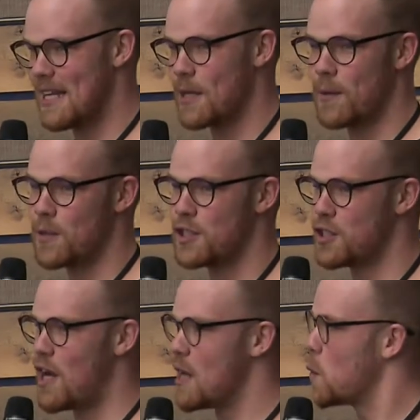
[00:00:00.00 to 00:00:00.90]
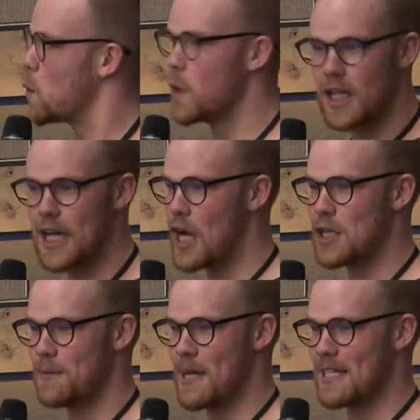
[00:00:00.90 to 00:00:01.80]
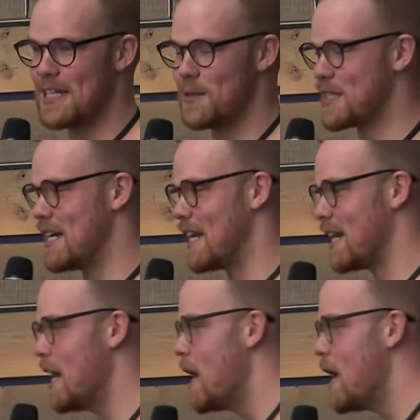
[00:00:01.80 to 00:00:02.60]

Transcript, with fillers: I think we were just trying really hard to make it sound exciting.